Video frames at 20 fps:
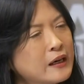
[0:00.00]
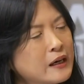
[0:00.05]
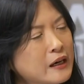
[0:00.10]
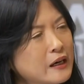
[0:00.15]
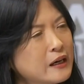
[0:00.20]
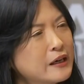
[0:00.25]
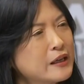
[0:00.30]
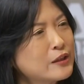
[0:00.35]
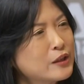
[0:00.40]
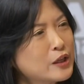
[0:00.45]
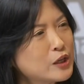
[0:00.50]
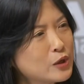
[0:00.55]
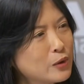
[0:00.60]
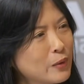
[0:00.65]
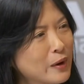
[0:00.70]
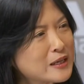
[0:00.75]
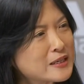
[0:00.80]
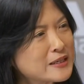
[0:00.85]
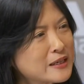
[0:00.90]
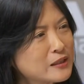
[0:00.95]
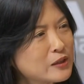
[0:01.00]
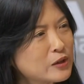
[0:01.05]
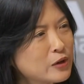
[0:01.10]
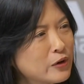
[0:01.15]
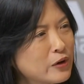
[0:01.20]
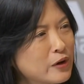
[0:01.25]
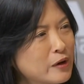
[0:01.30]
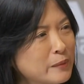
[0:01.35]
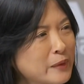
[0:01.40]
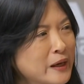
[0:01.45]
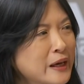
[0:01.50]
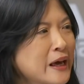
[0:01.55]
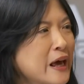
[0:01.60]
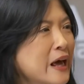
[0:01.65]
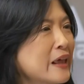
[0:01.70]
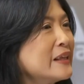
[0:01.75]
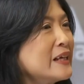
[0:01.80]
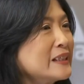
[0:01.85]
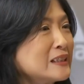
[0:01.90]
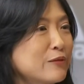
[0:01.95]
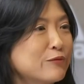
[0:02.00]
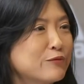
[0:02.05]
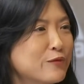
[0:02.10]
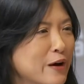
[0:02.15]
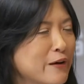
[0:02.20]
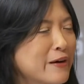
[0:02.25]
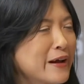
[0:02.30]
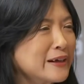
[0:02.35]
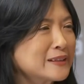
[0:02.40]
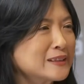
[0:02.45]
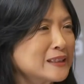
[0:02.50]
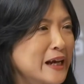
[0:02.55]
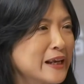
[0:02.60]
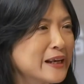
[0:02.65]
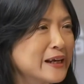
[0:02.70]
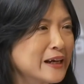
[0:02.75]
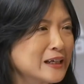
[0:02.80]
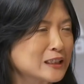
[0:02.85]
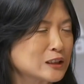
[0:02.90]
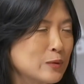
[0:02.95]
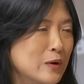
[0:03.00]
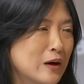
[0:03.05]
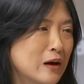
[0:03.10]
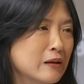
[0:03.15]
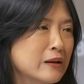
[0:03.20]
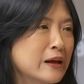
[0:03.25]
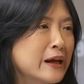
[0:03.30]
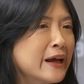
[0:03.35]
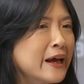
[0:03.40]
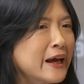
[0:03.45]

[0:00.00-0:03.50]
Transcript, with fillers: uh, in the US and Europe, and these are very exciting as well.